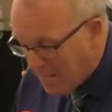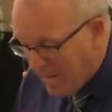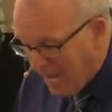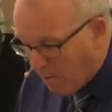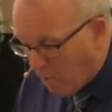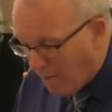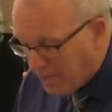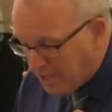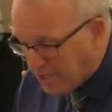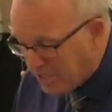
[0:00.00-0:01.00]
at what
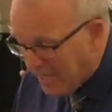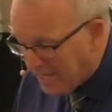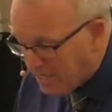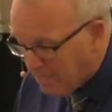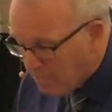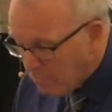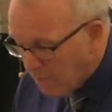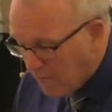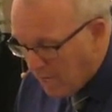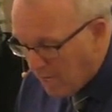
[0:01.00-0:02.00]
you sent.
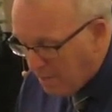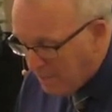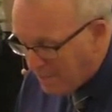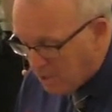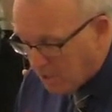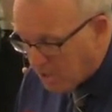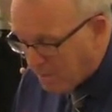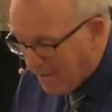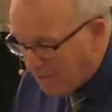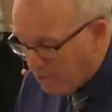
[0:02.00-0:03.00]
He talks
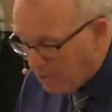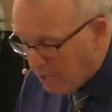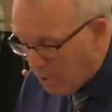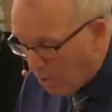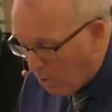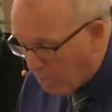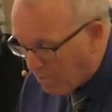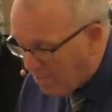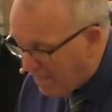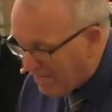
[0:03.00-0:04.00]
about, all the
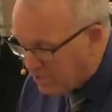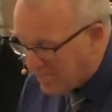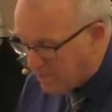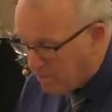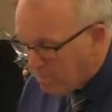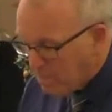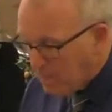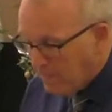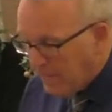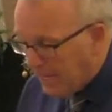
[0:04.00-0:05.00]
things
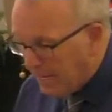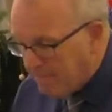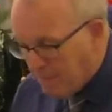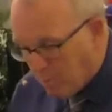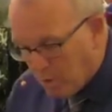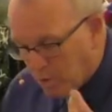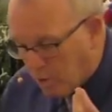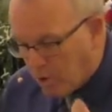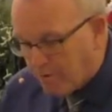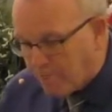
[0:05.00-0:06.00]
that were
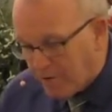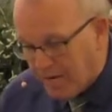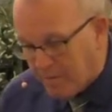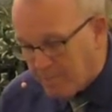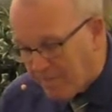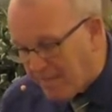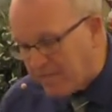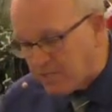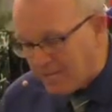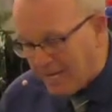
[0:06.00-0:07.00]
good for him, the things
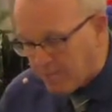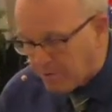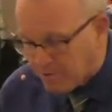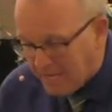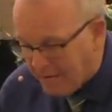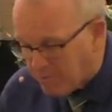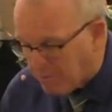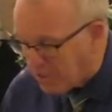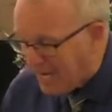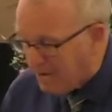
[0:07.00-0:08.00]
that he had
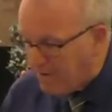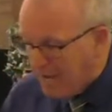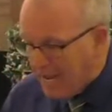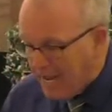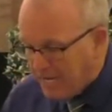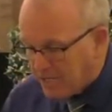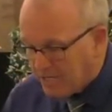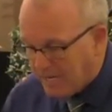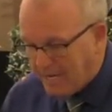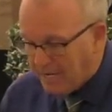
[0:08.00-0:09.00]
received. He says
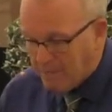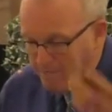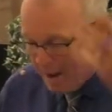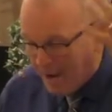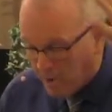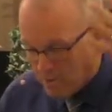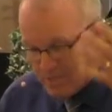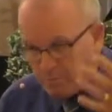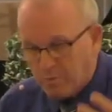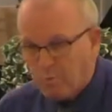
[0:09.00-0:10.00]
that he abounds. It
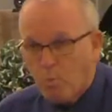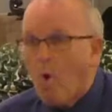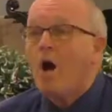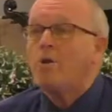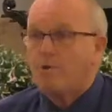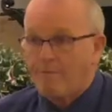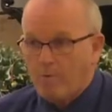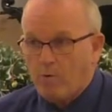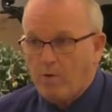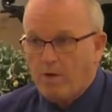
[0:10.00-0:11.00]
was
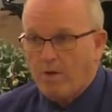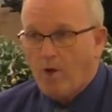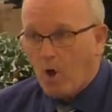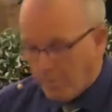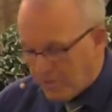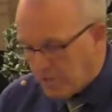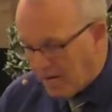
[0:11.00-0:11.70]
wonderful, all the stuff.